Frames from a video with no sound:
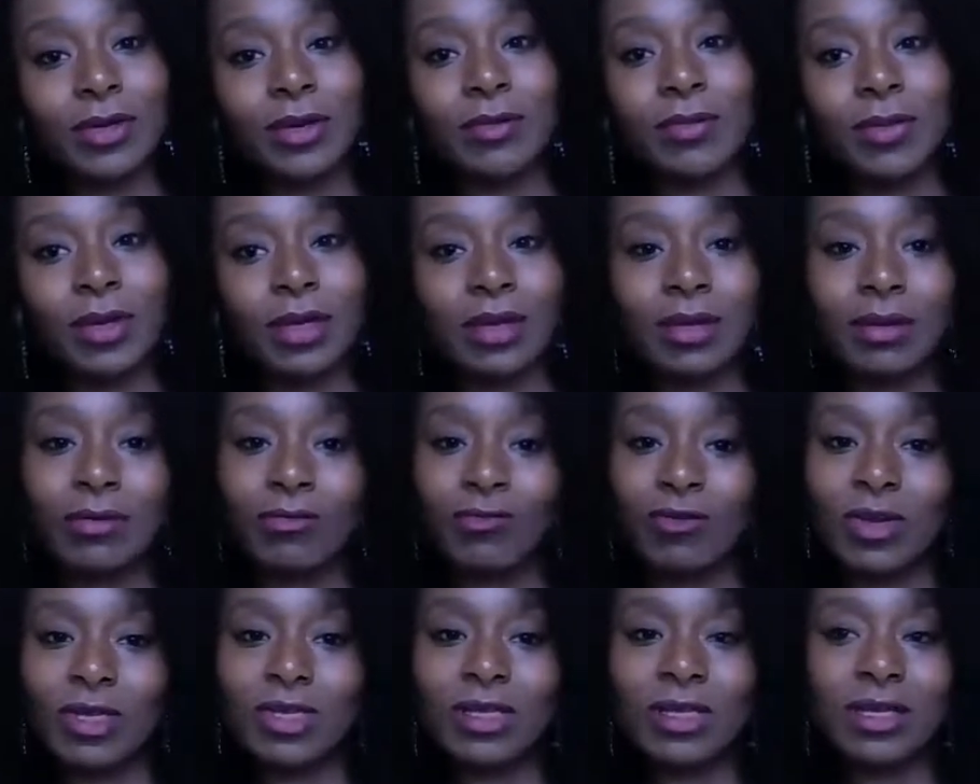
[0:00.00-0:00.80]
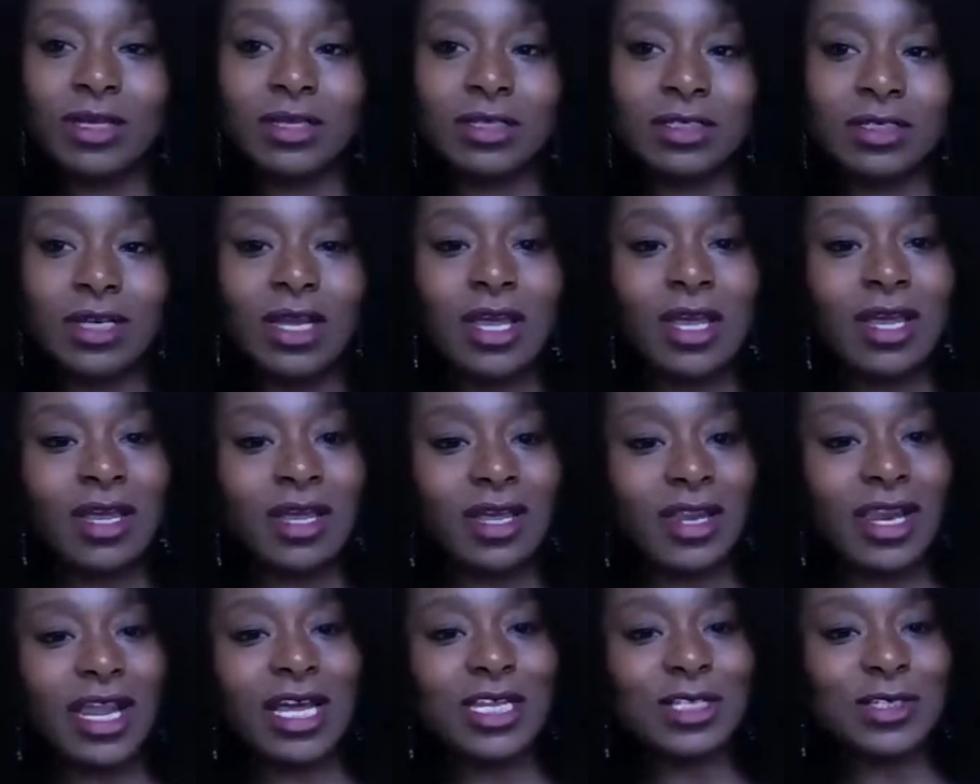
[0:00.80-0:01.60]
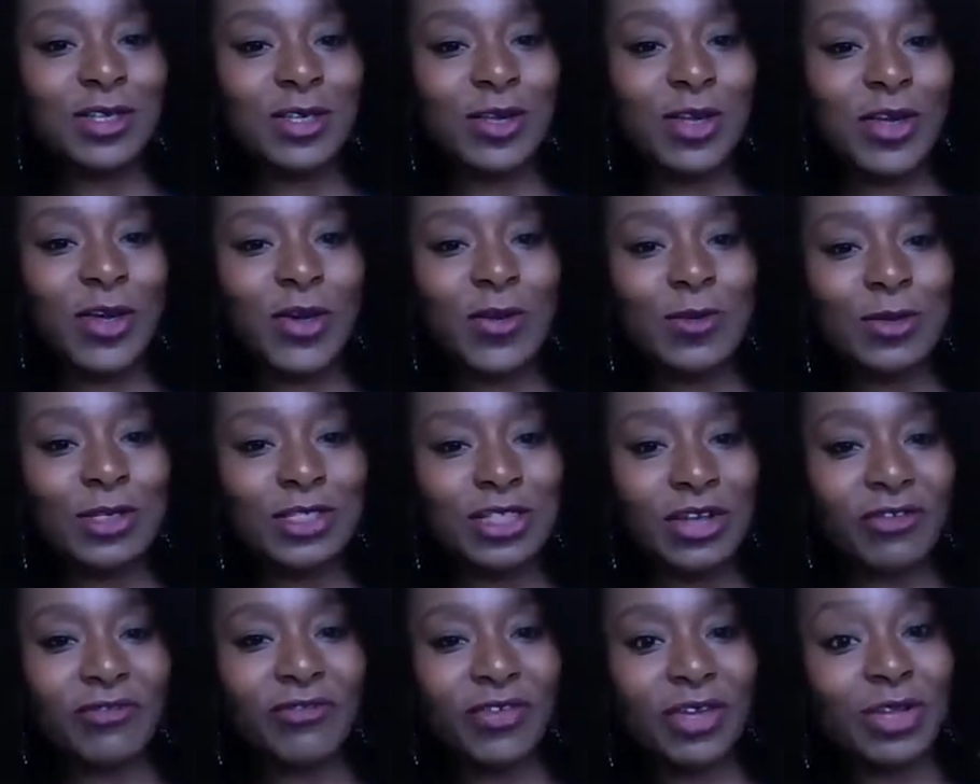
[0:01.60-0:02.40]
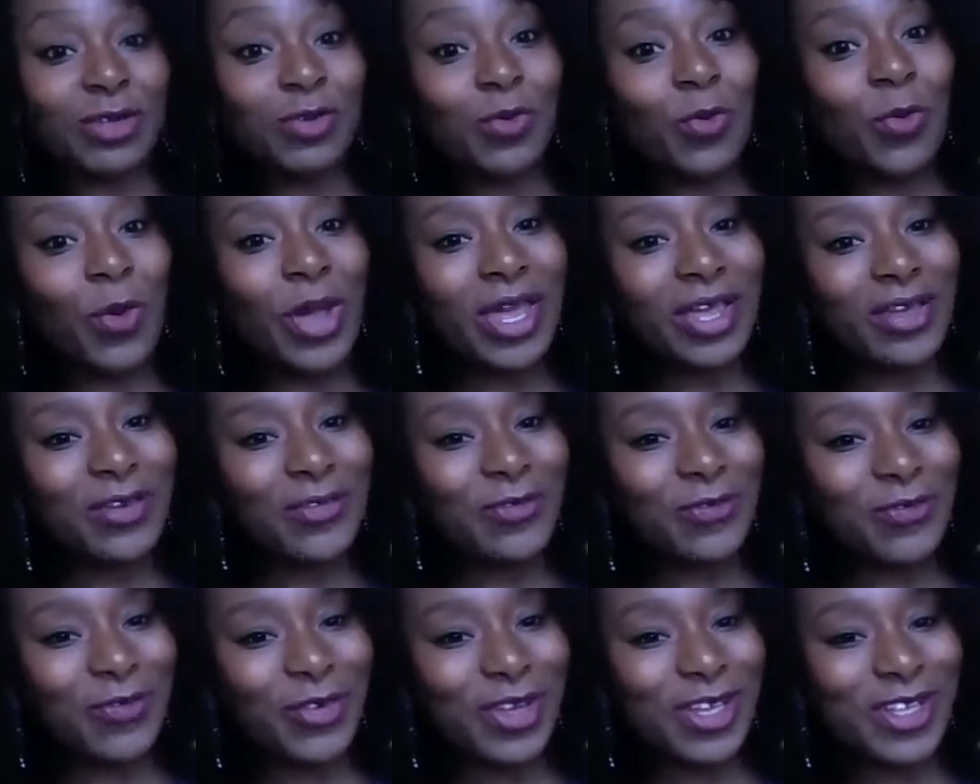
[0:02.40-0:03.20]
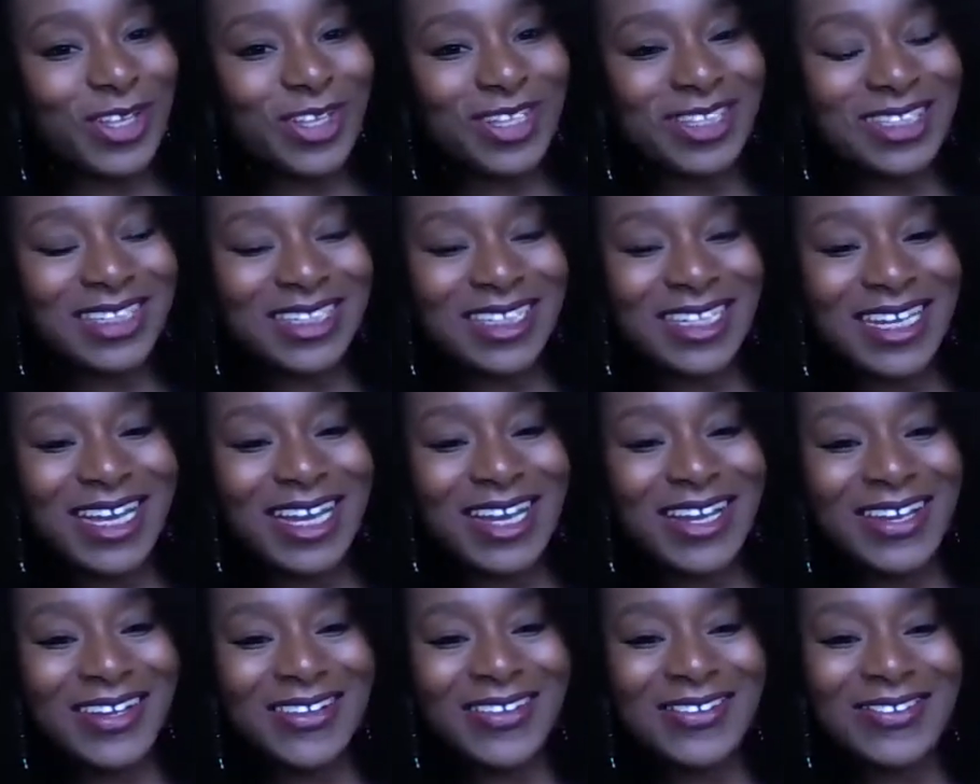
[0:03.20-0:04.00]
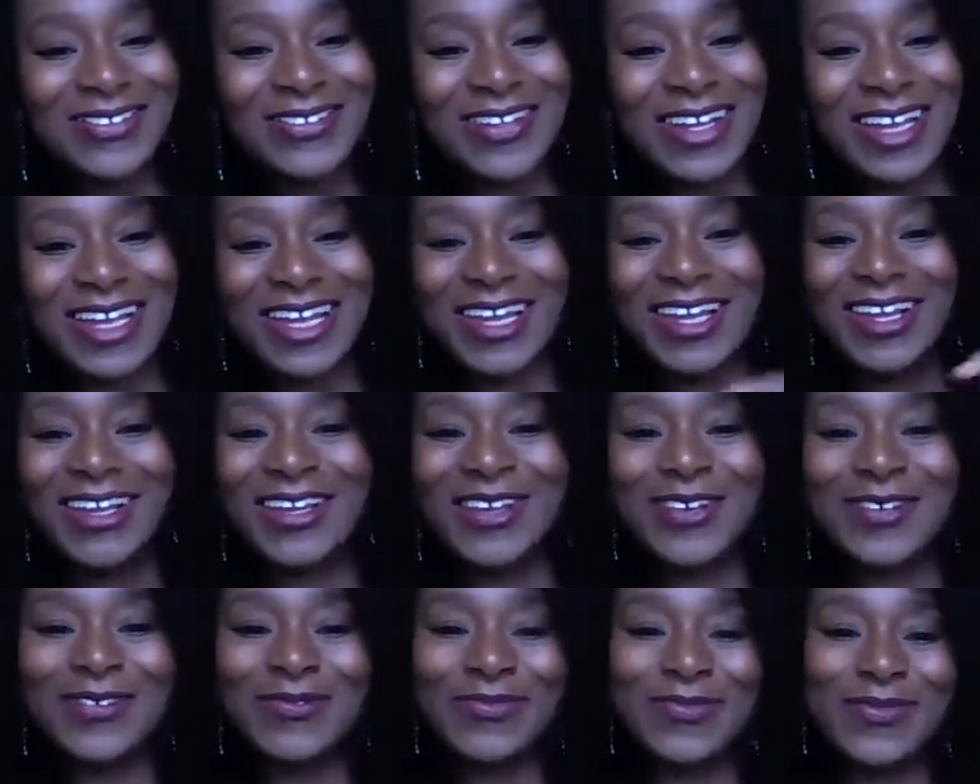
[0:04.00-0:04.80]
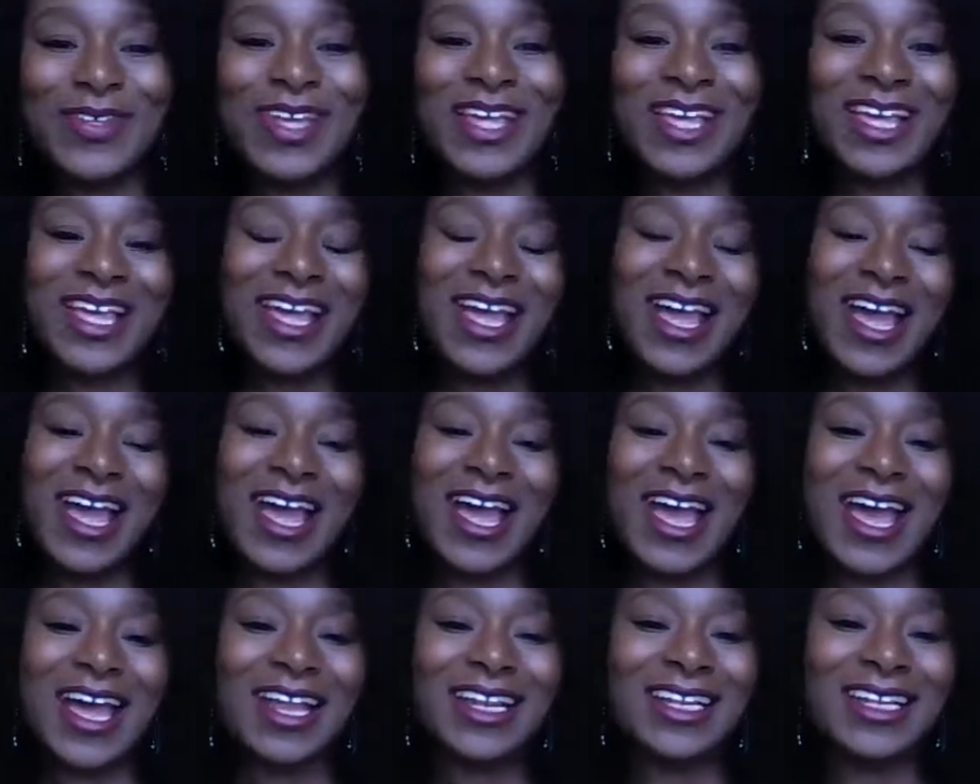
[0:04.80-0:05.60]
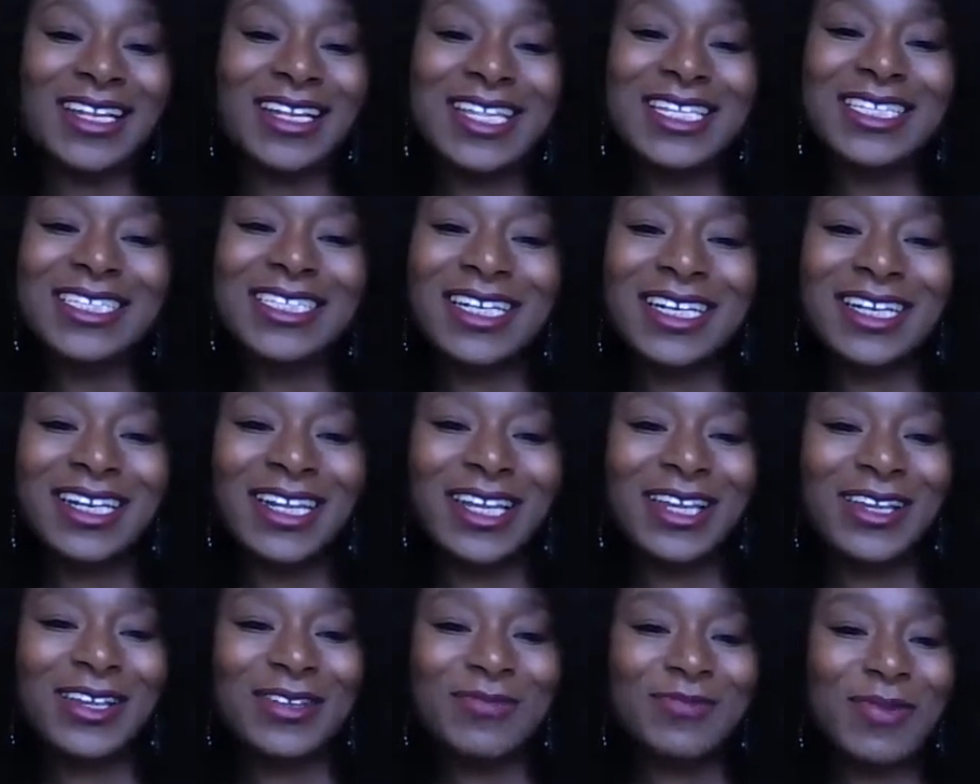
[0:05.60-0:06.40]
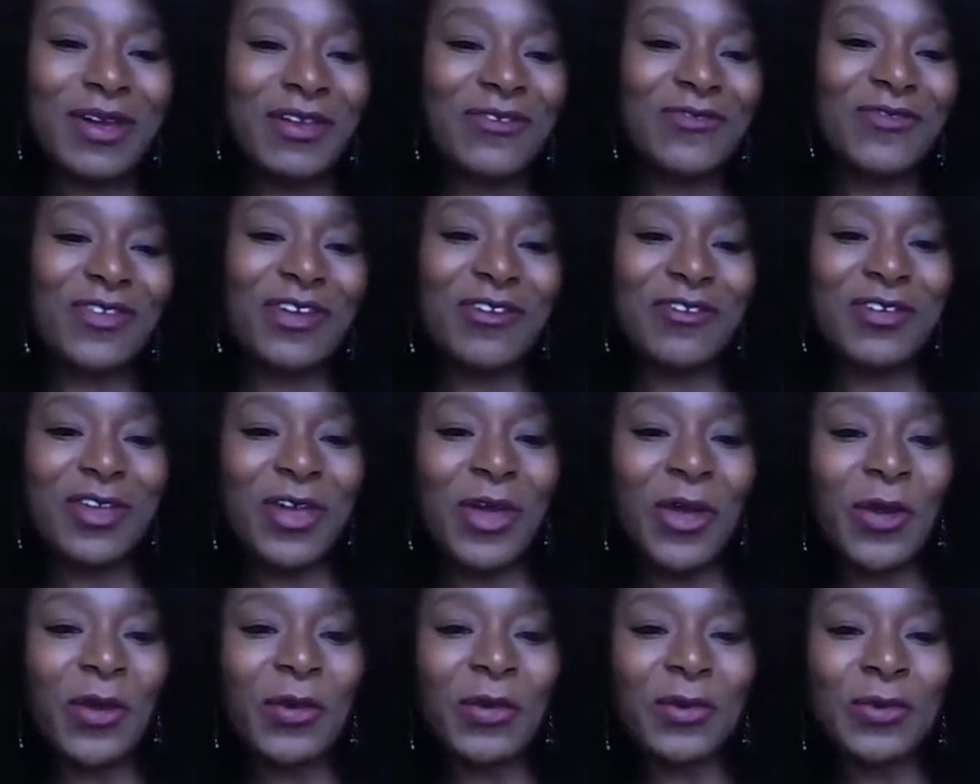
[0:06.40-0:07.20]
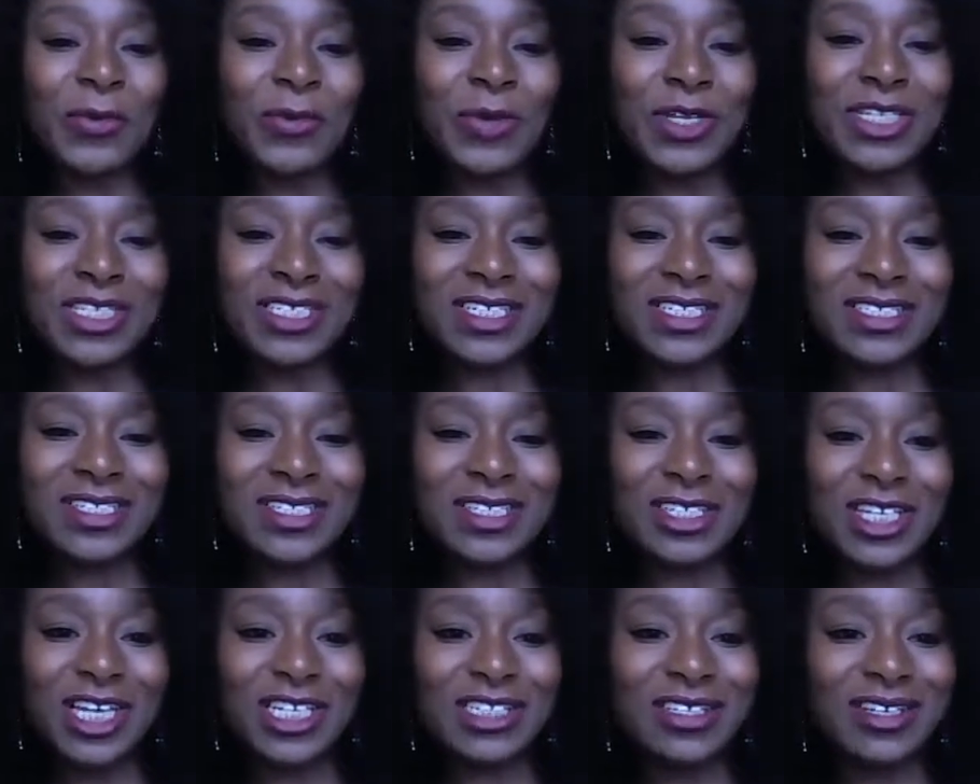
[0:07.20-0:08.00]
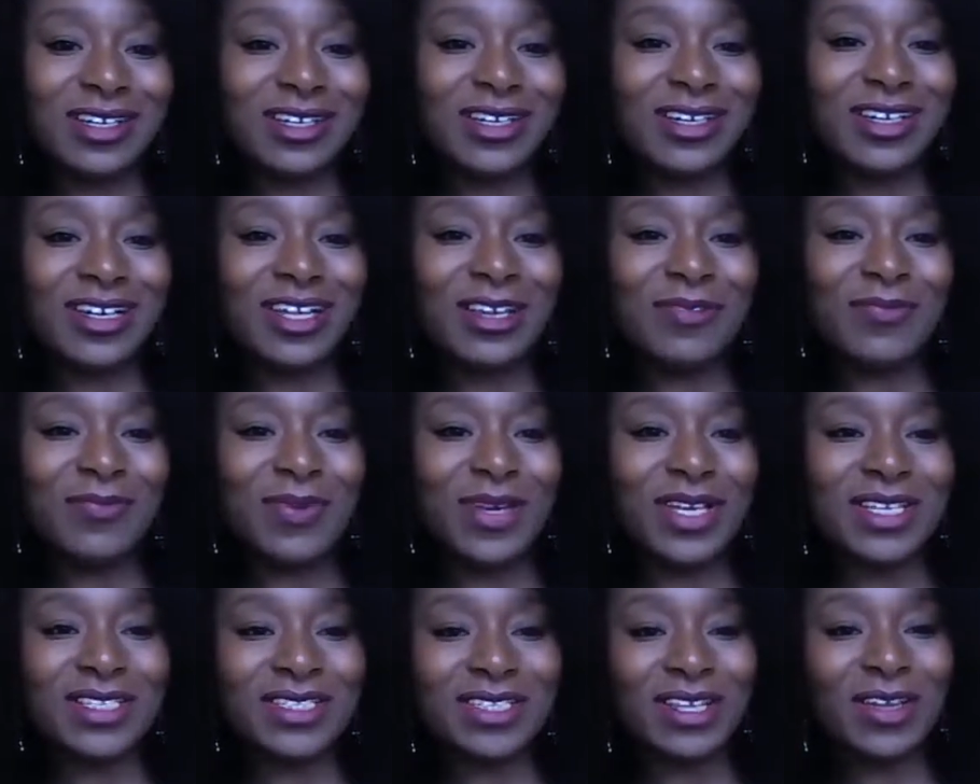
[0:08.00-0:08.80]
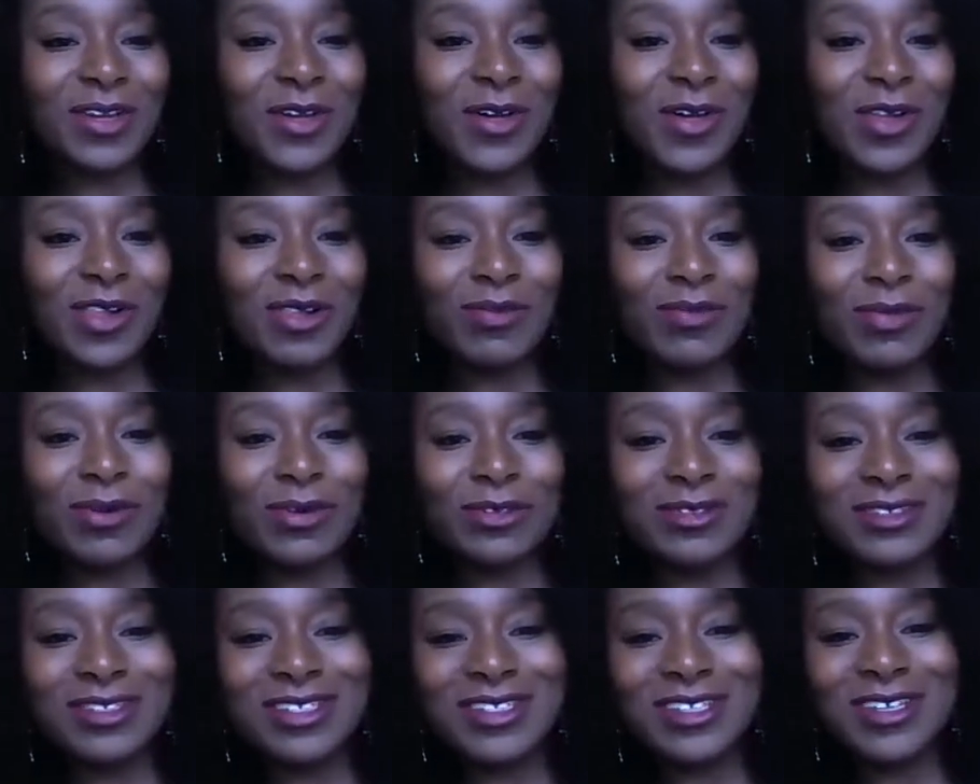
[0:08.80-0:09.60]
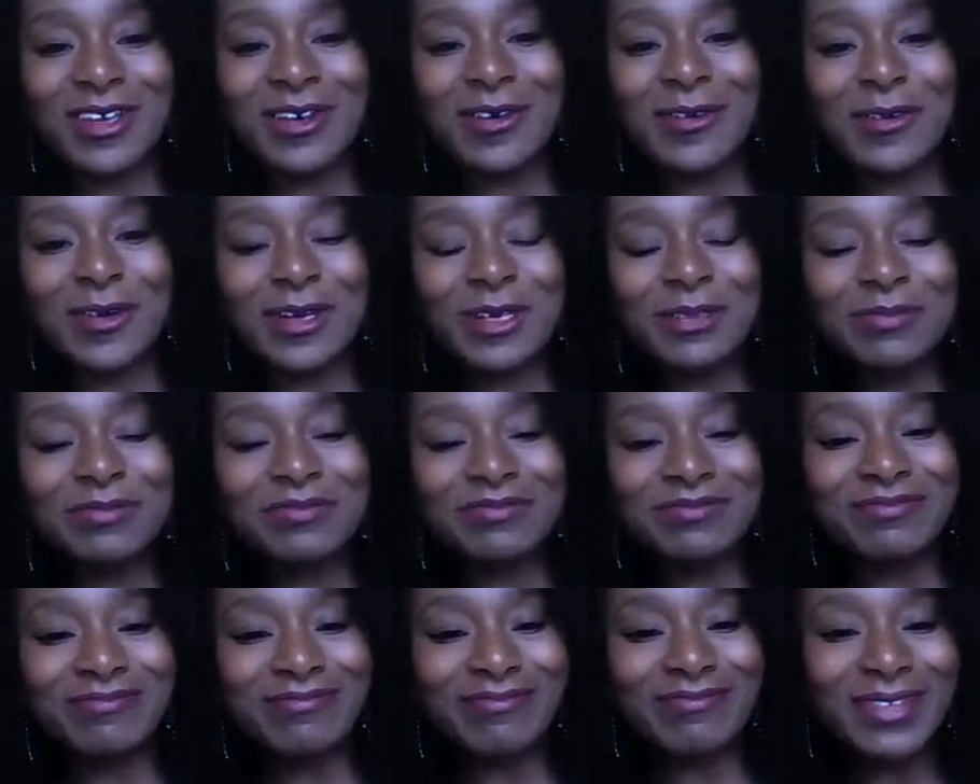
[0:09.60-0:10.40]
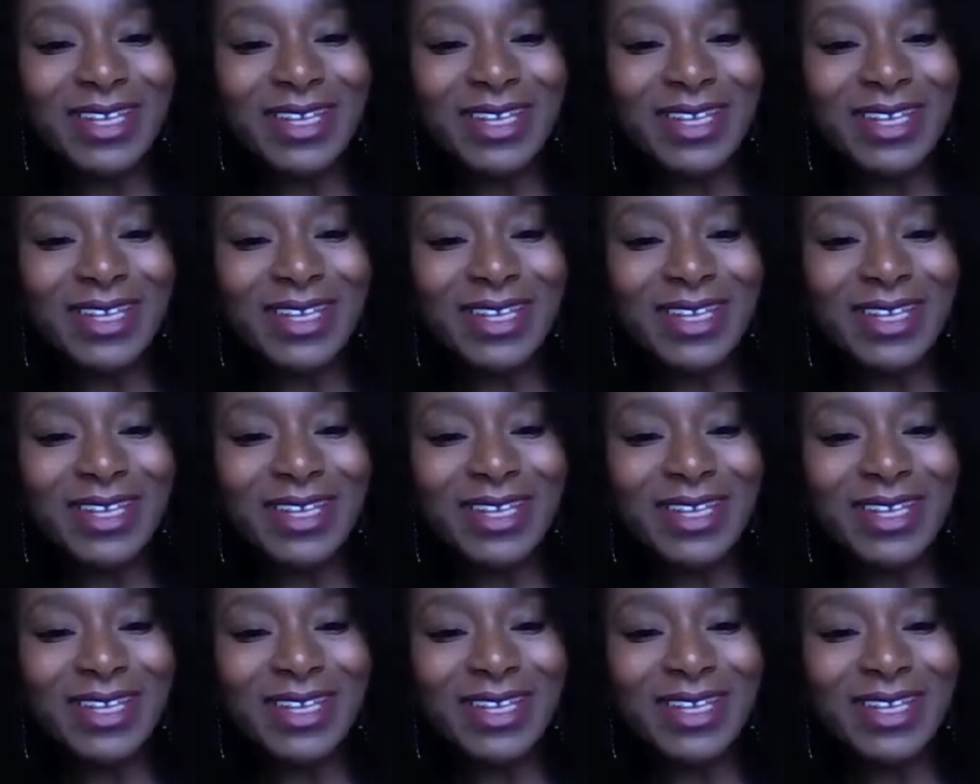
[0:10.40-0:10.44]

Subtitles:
Birmingham, Redditch, Glasgow, Sheffield, Wakefield now. And this clinic, my very own, which is the Cheshire Clinic based in Holborn. So